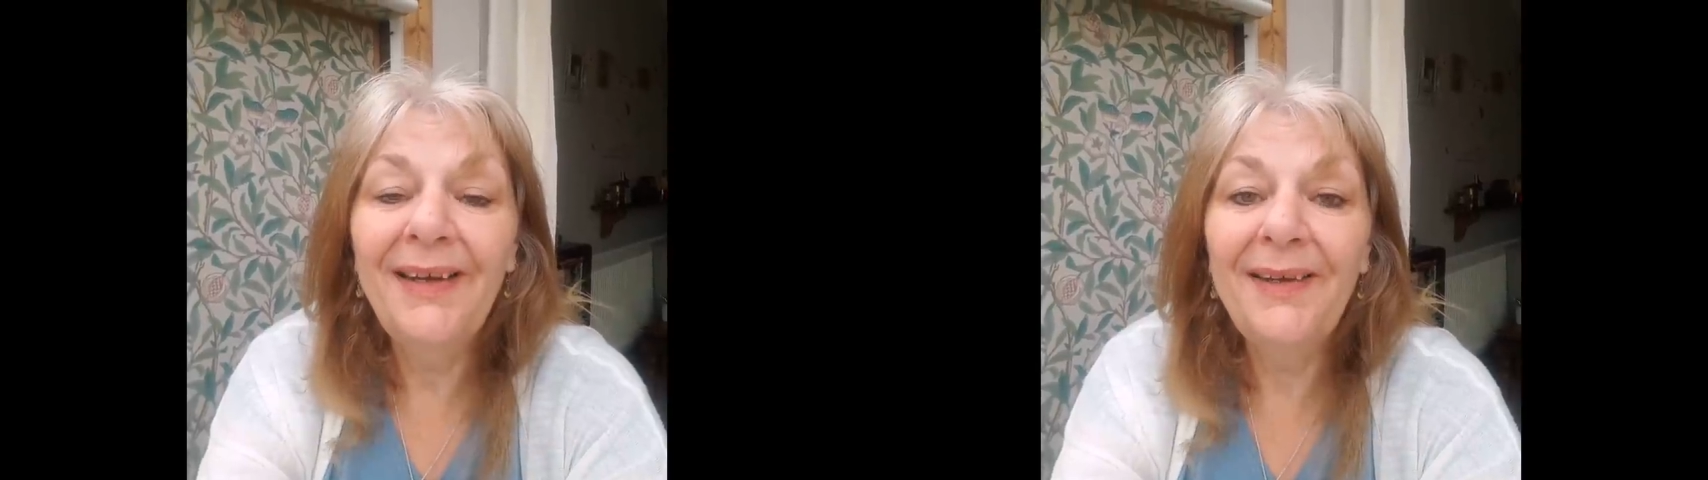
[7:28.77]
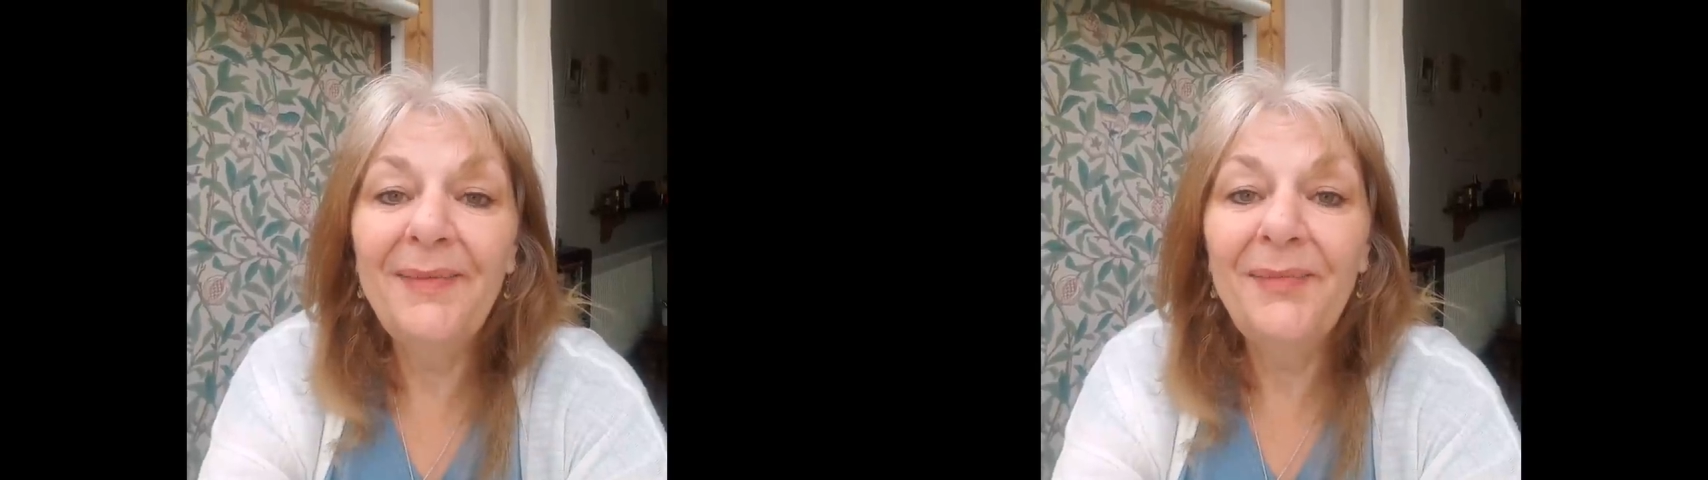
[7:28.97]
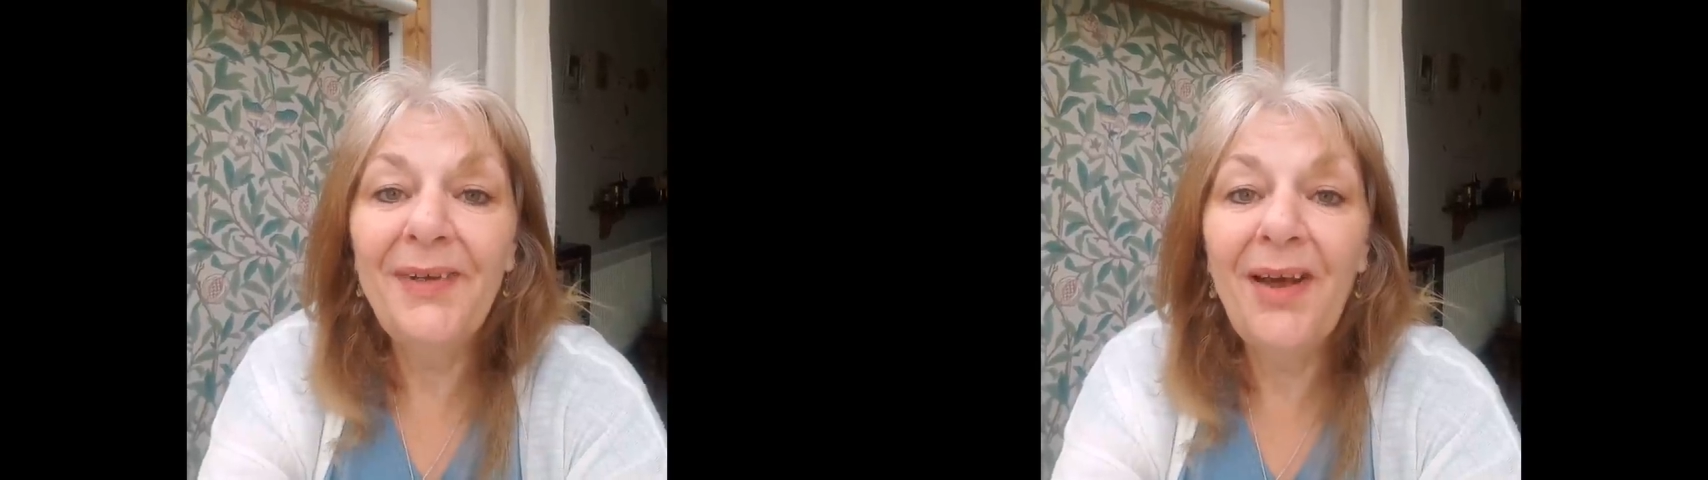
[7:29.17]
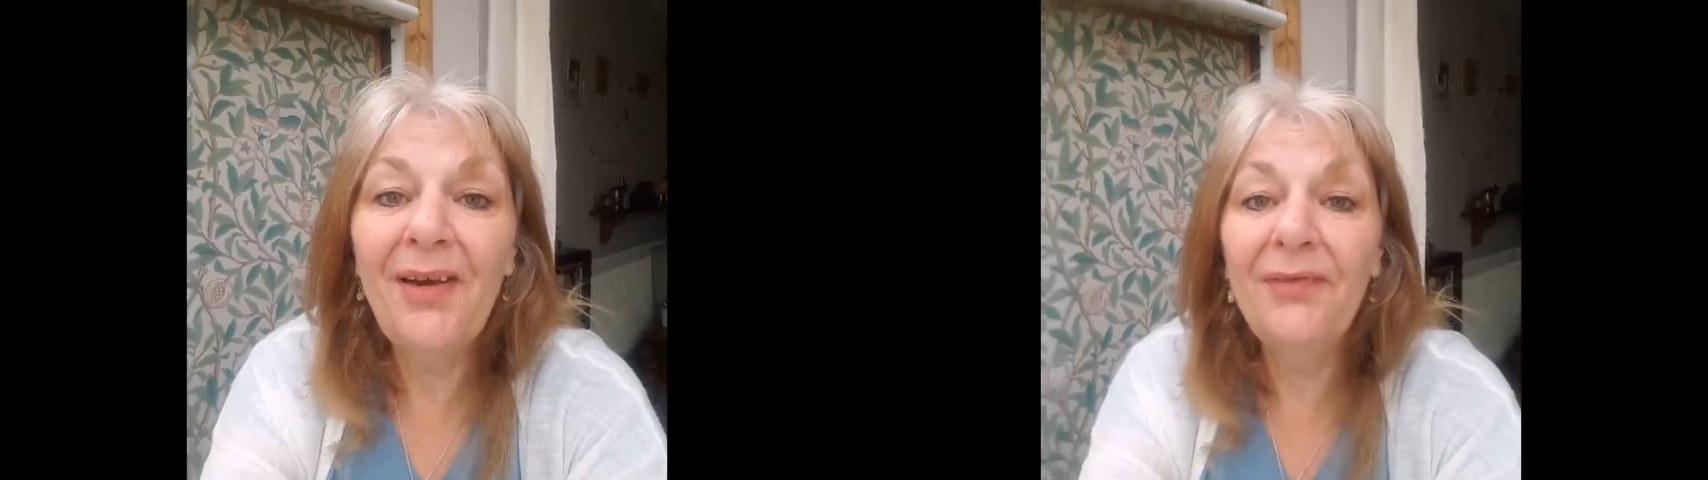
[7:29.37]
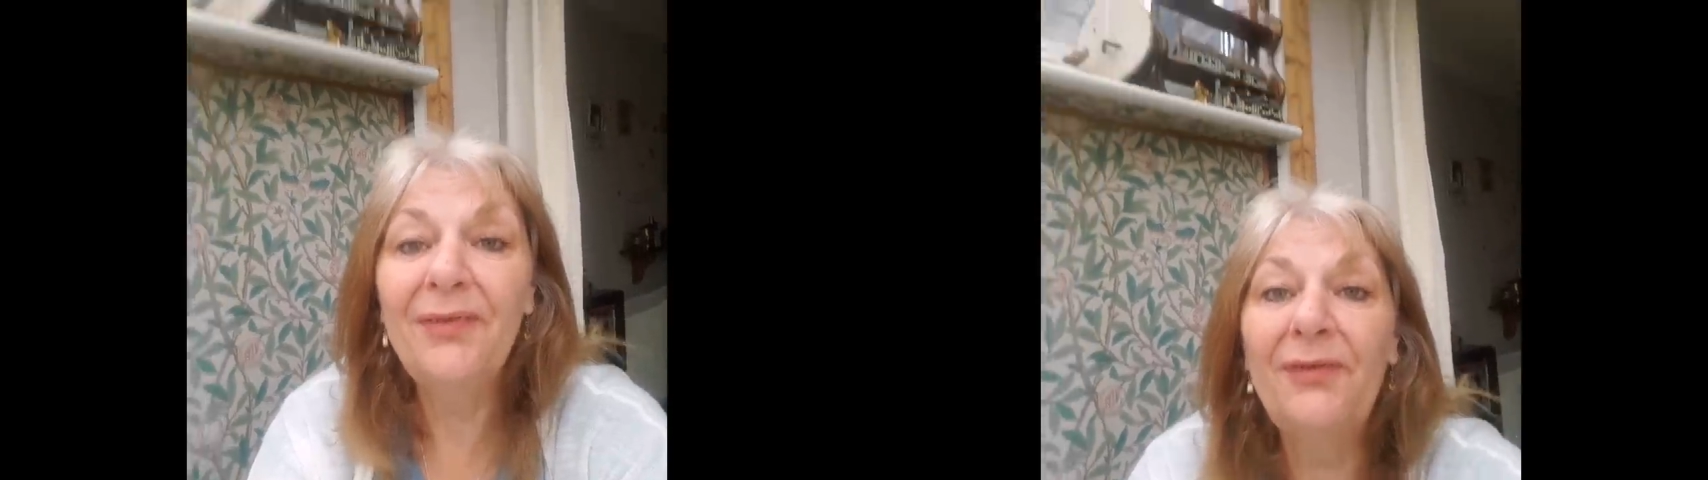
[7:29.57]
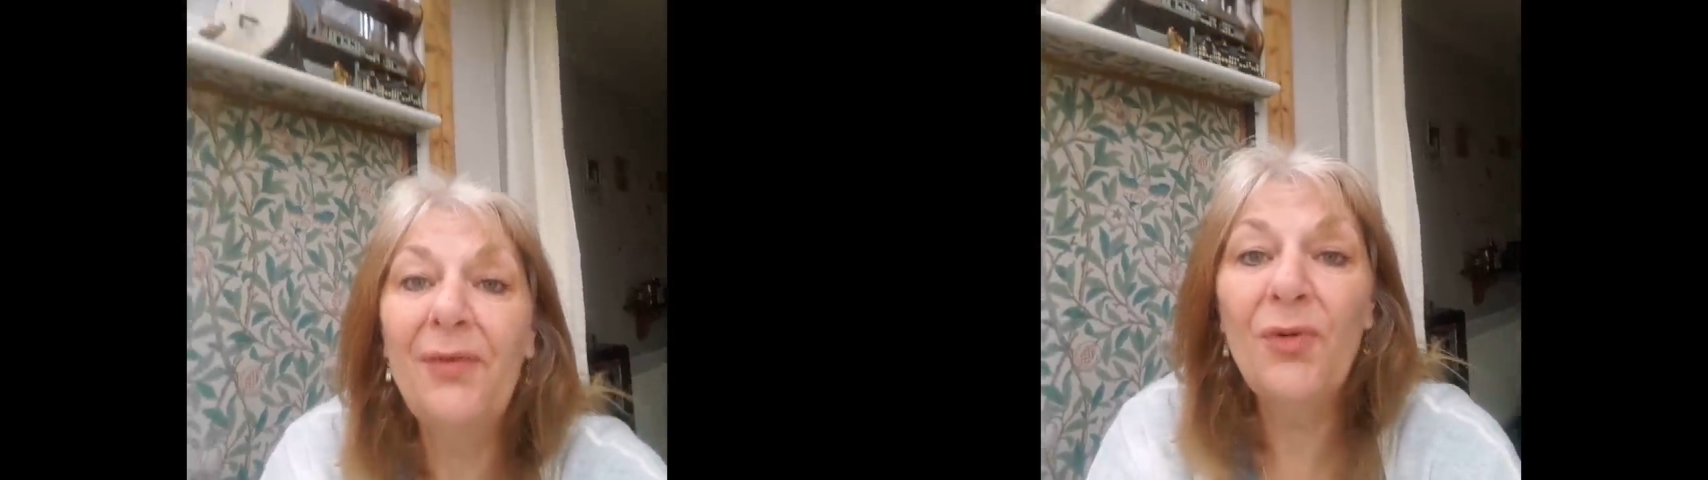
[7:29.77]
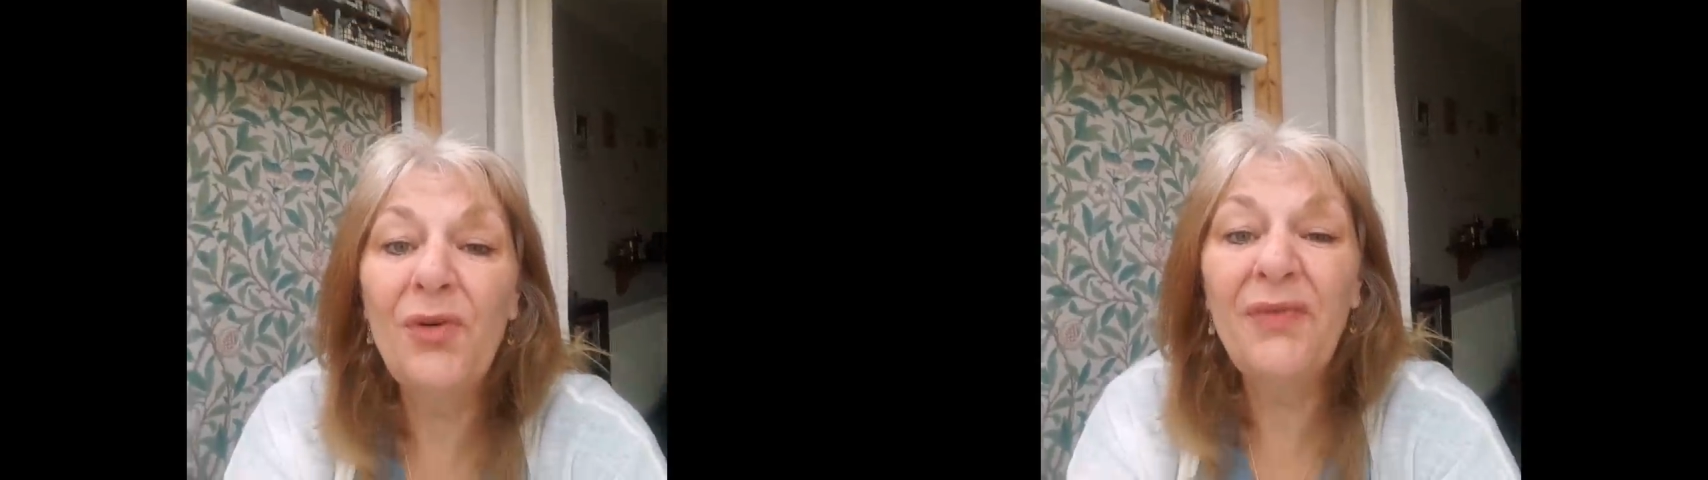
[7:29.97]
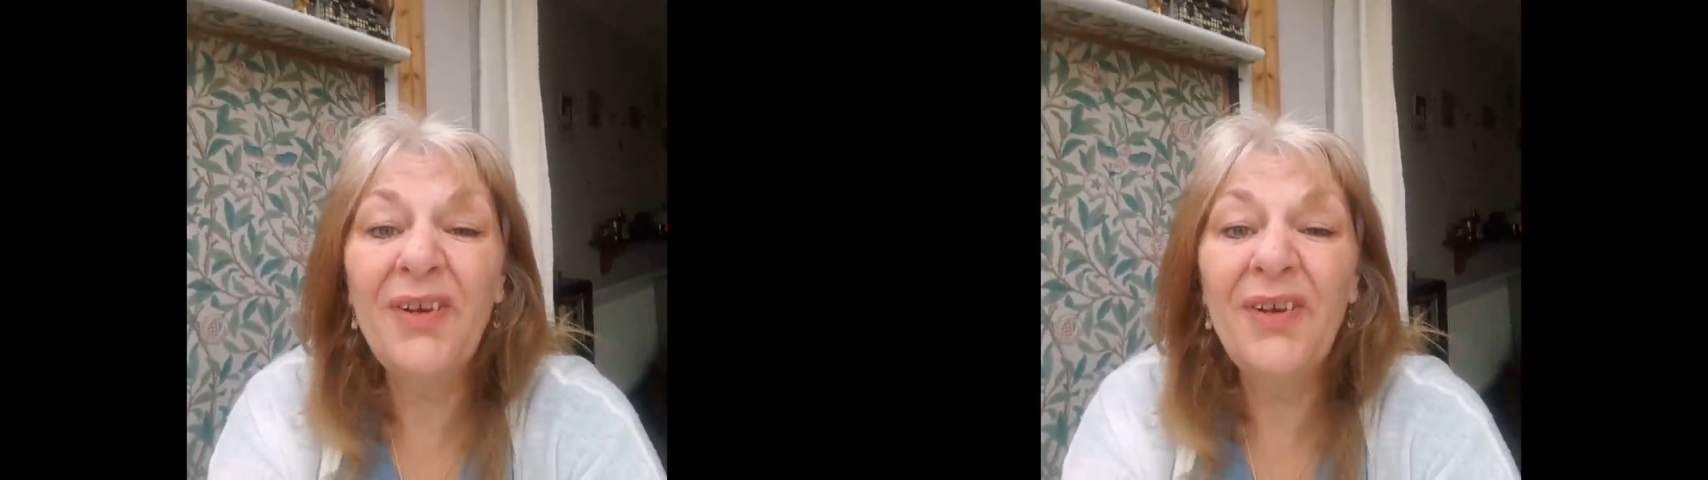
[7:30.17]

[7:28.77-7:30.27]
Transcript: Um, love from all